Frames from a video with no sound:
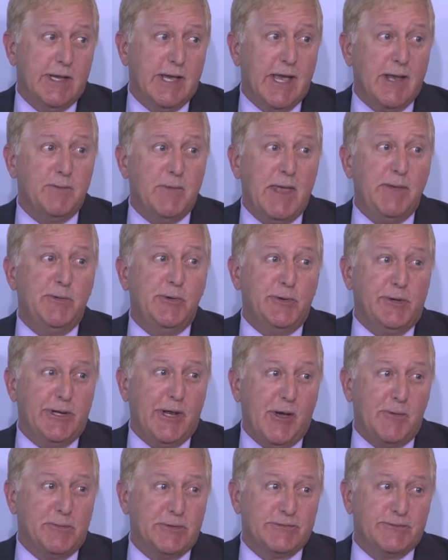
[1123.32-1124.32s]
and maybe you can
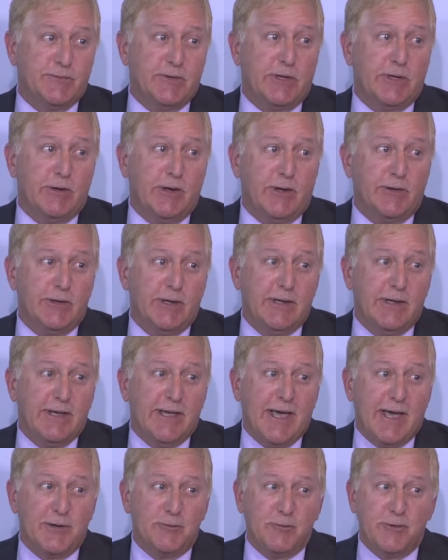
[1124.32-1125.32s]
help us figure out
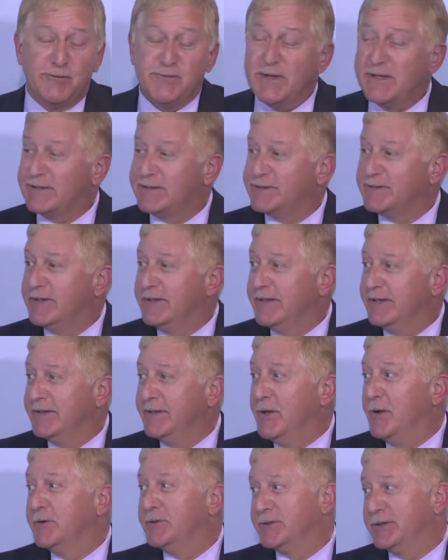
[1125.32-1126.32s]
how to invest in
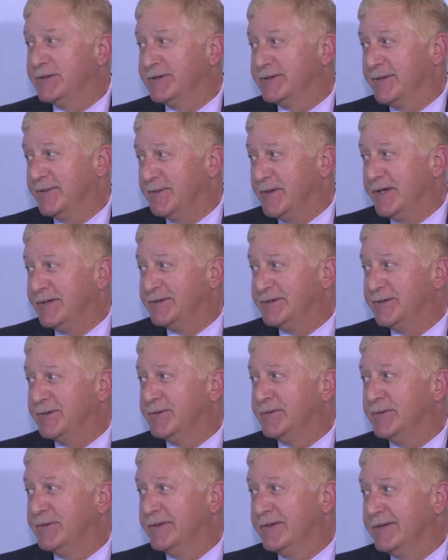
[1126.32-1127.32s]
the ocean someday too.
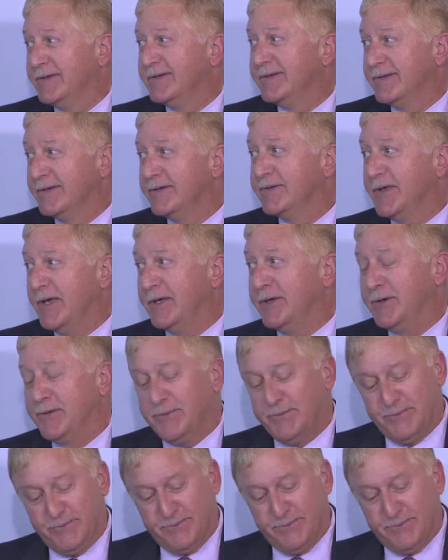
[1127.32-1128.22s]
Thank you.